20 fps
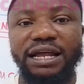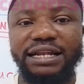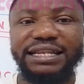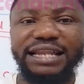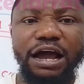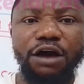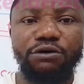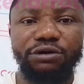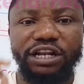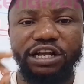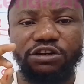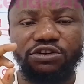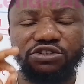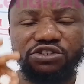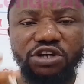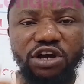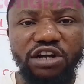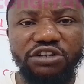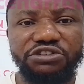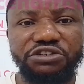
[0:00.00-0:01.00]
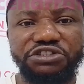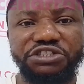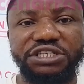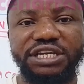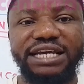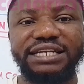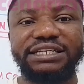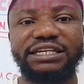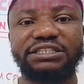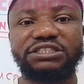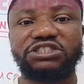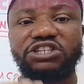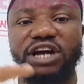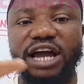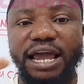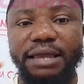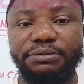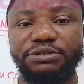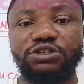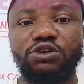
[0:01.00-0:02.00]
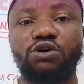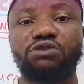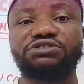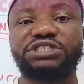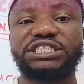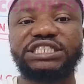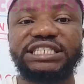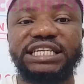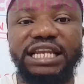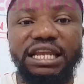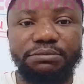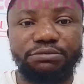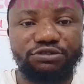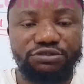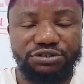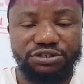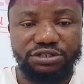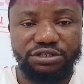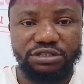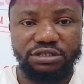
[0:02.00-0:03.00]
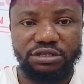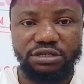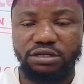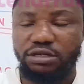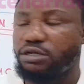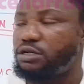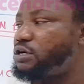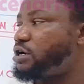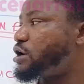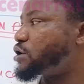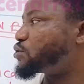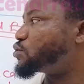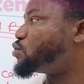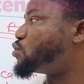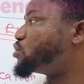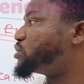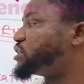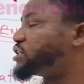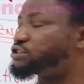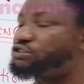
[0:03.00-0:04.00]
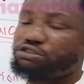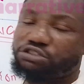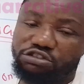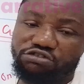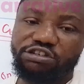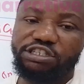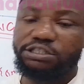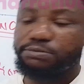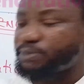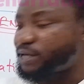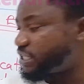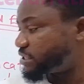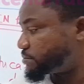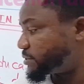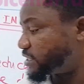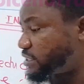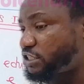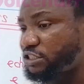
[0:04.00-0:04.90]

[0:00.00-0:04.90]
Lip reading: Now, let us understand the types of syllables according to stress placement.